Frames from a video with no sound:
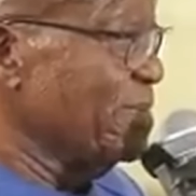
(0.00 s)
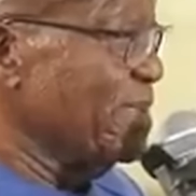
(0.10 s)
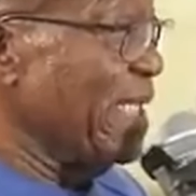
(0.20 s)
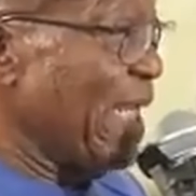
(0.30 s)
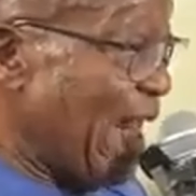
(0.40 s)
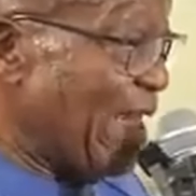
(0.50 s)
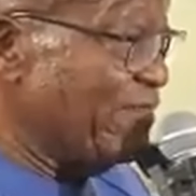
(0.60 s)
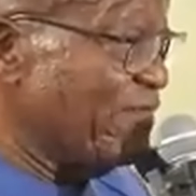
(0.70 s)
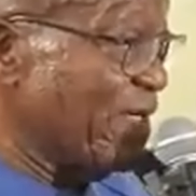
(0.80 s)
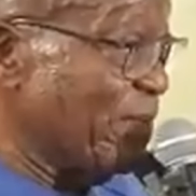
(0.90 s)
The
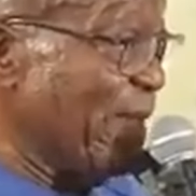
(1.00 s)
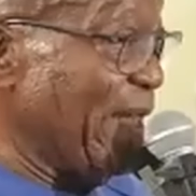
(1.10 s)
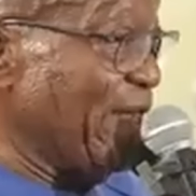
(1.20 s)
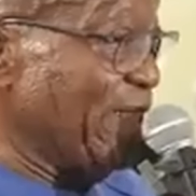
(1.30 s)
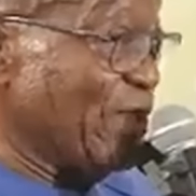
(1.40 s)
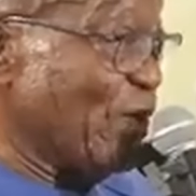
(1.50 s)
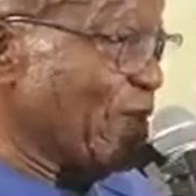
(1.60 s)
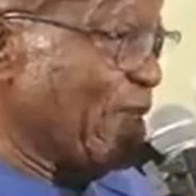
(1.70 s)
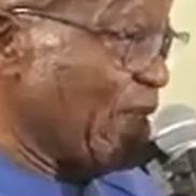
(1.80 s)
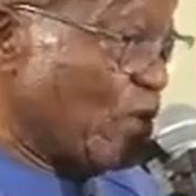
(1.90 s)
life remained
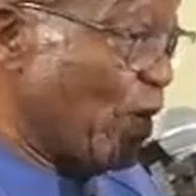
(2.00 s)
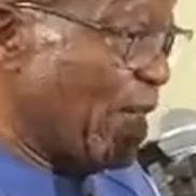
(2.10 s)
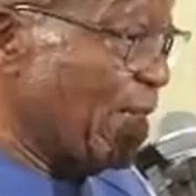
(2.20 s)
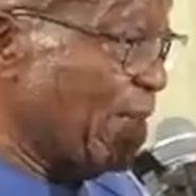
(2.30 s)
not equal.